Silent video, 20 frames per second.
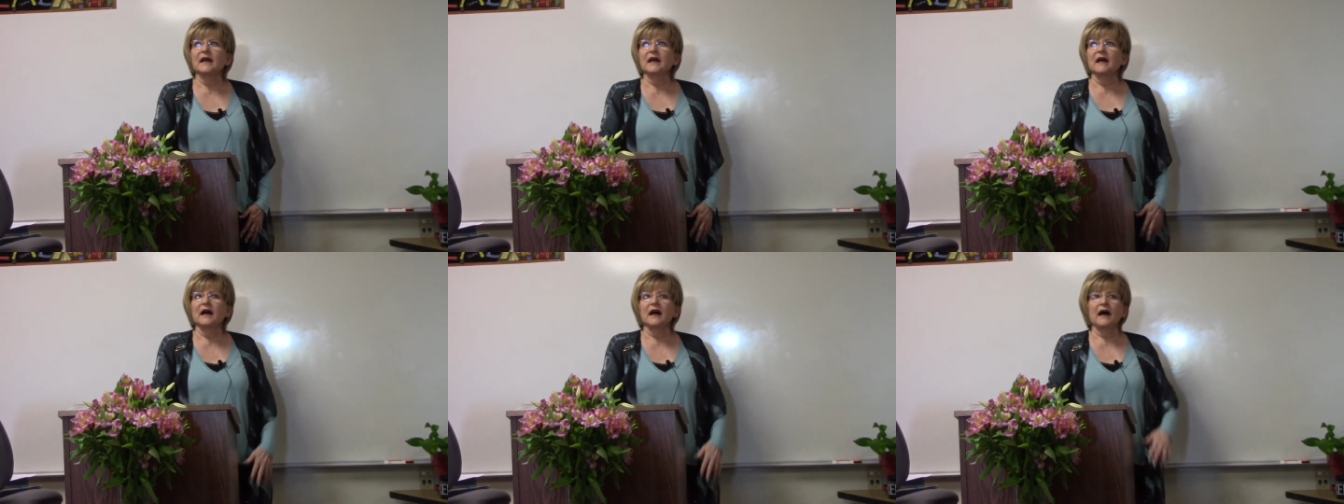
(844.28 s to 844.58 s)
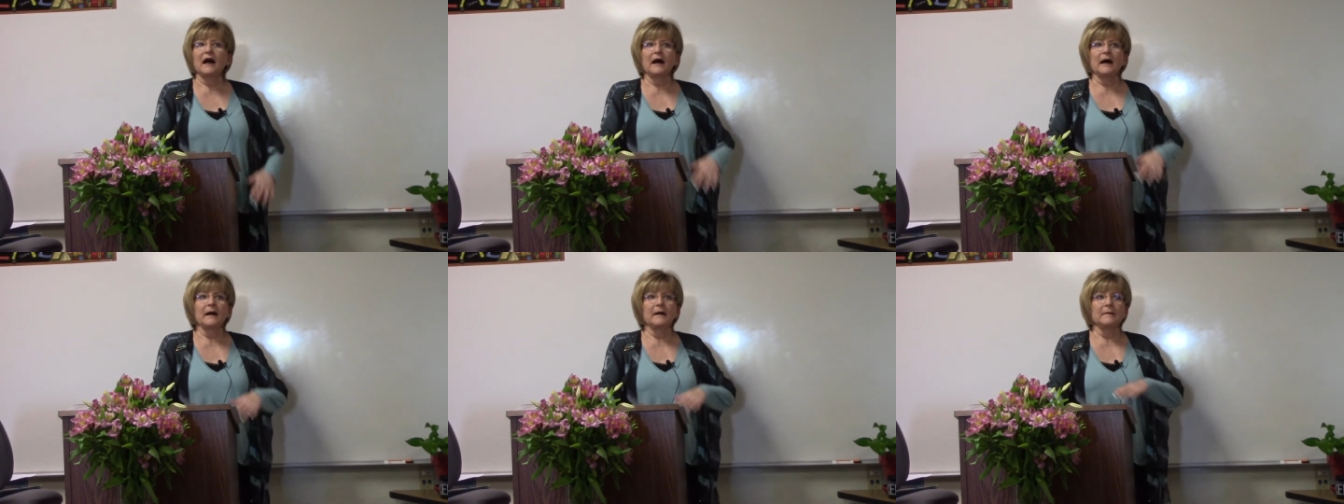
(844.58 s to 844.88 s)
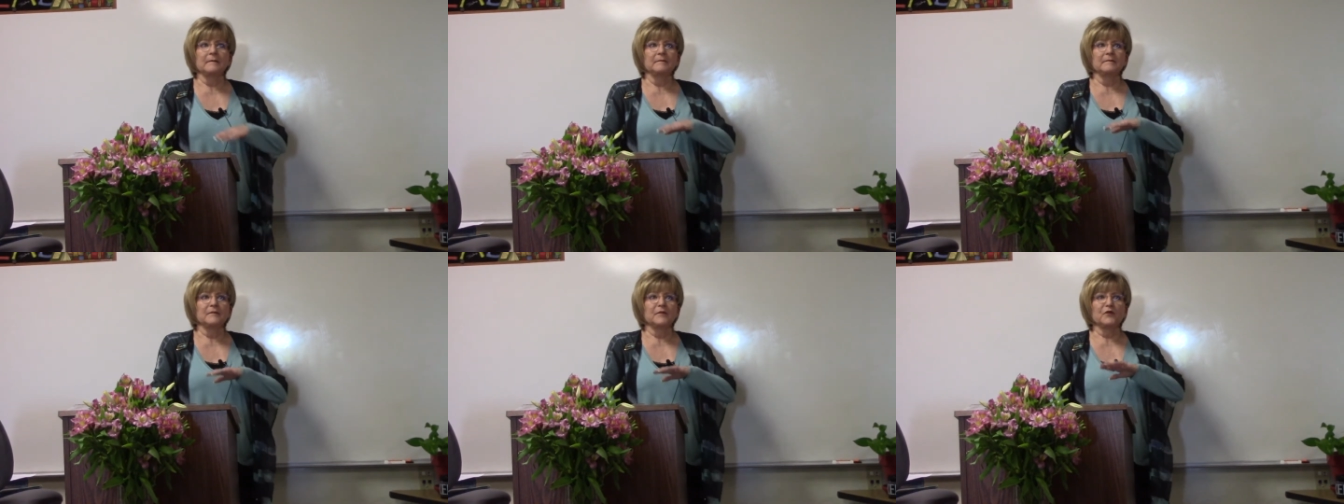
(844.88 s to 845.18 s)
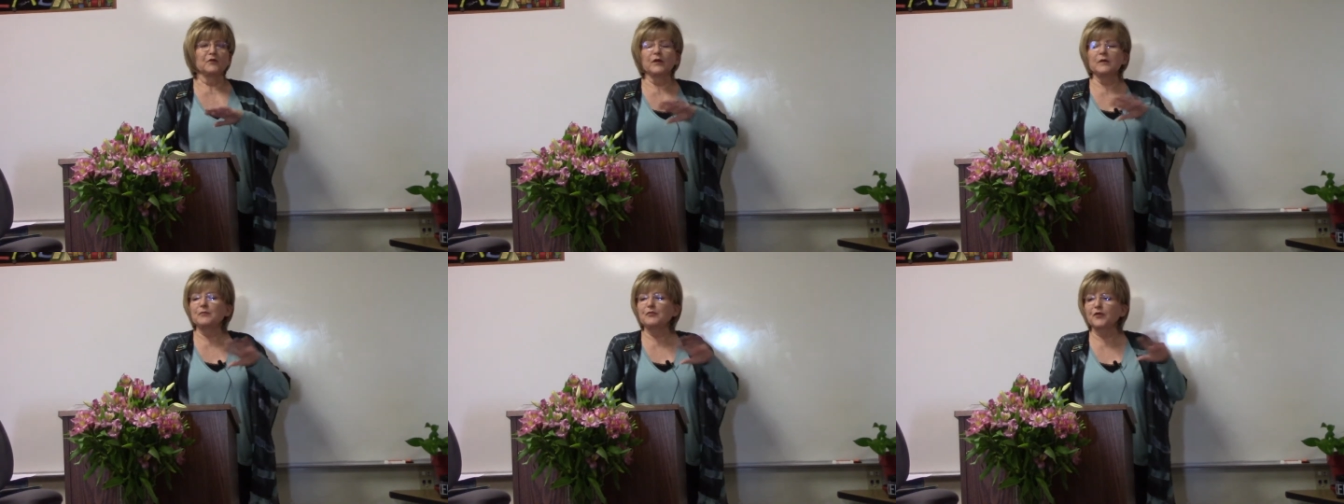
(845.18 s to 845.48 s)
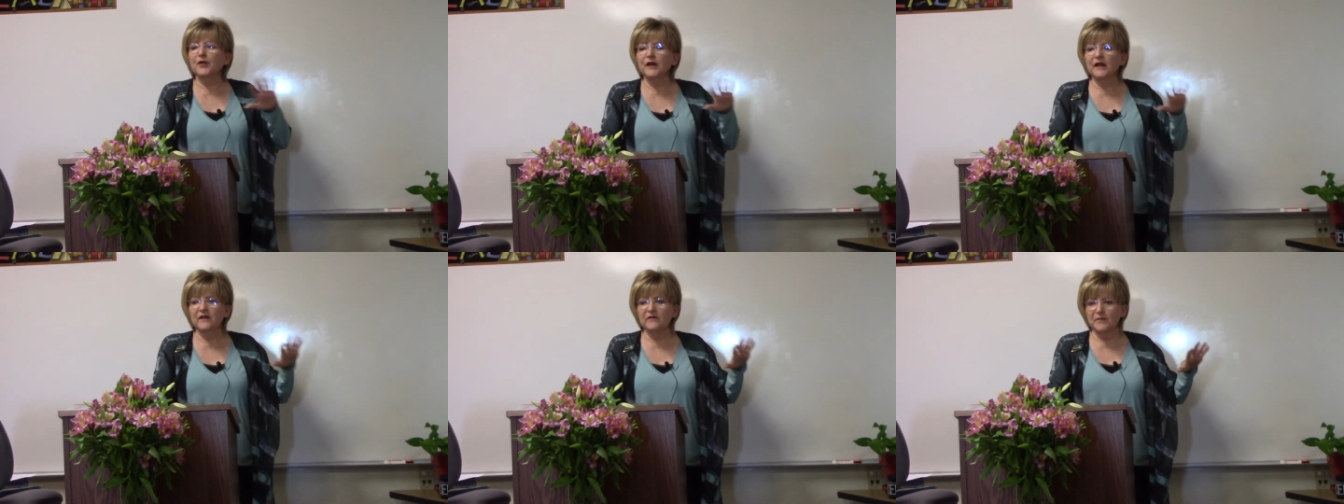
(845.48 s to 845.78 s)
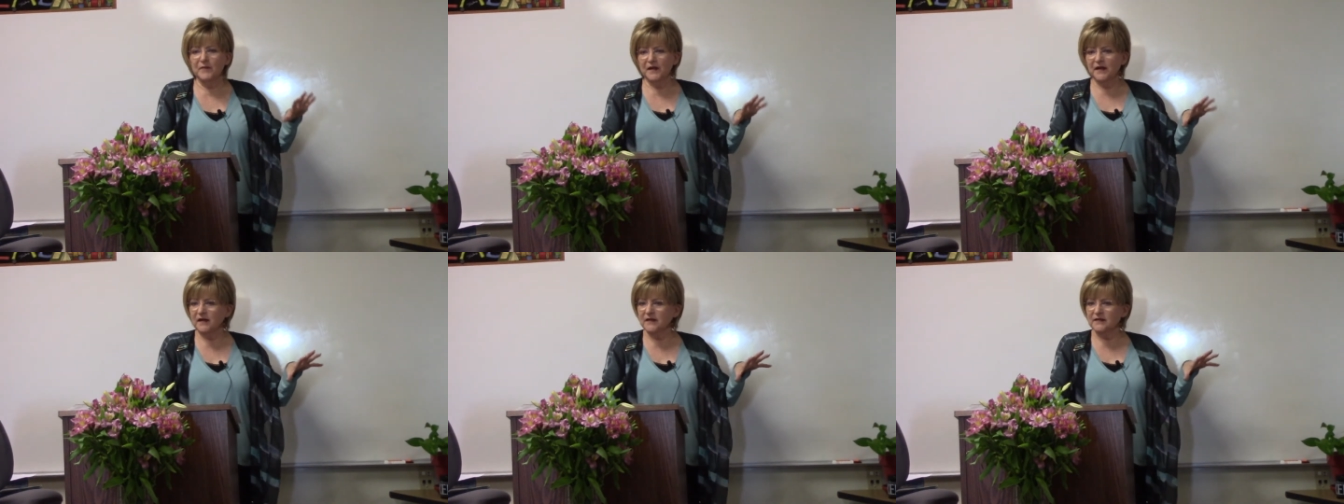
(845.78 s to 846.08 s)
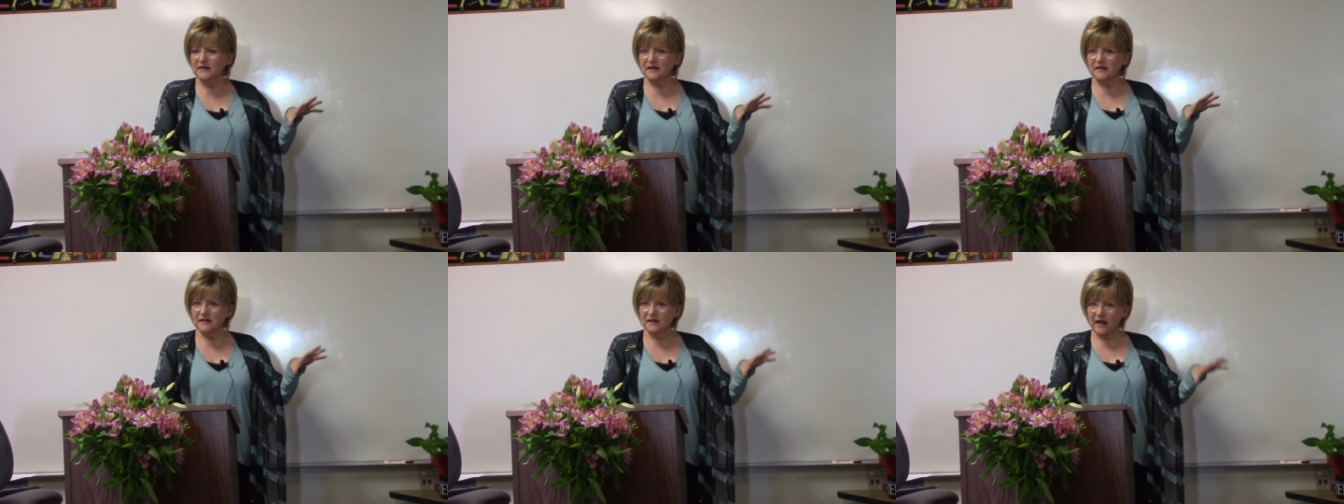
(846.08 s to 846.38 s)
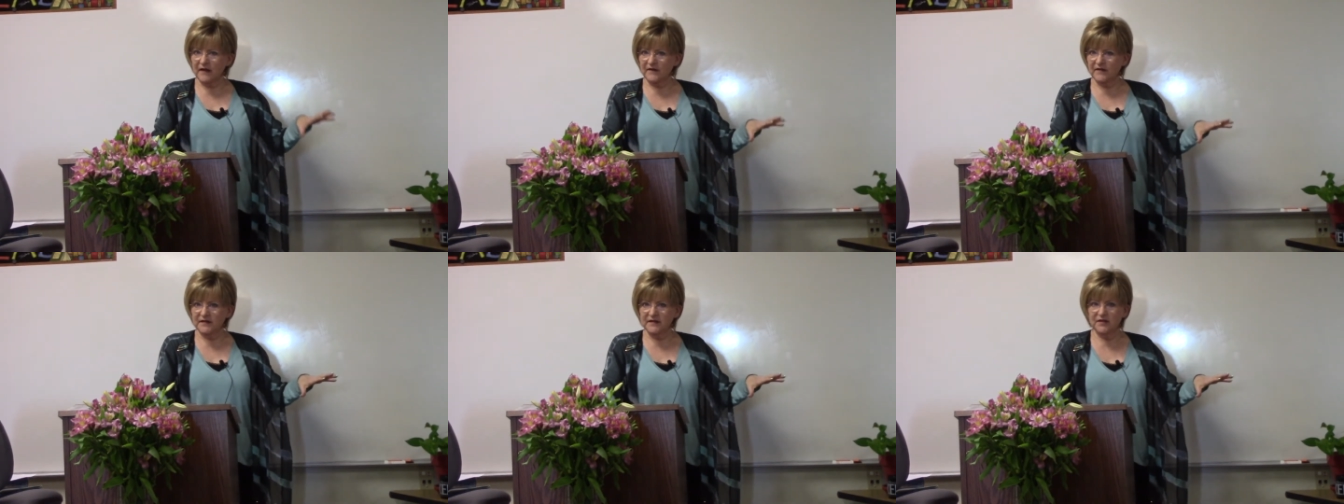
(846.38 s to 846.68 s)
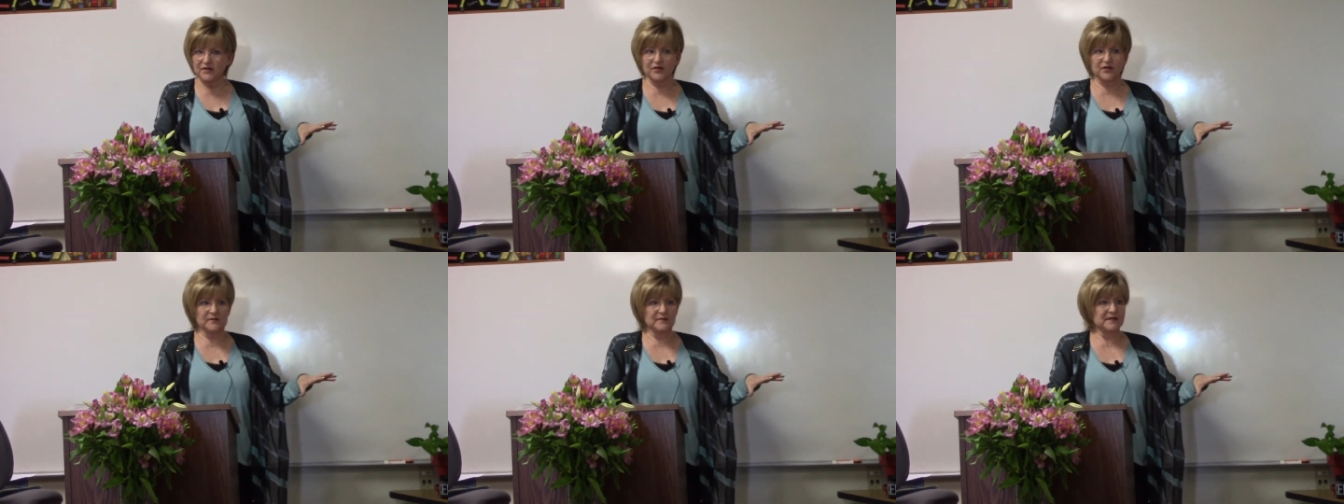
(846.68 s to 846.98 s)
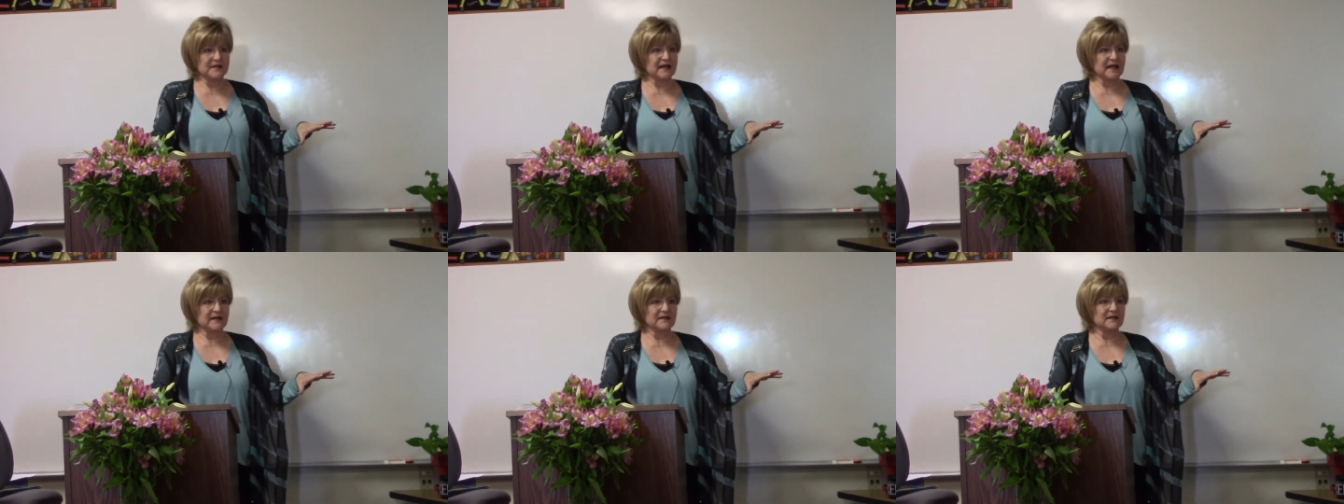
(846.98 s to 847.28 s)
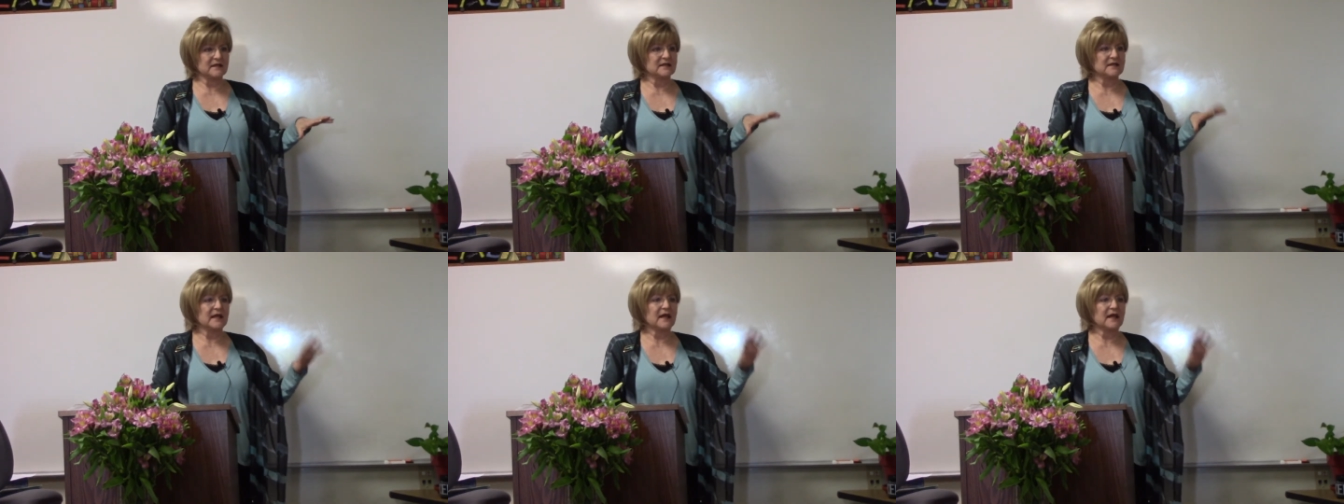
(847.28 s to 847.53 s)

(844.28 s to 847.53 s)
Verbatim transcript: Um, reprieve because of the circumstances.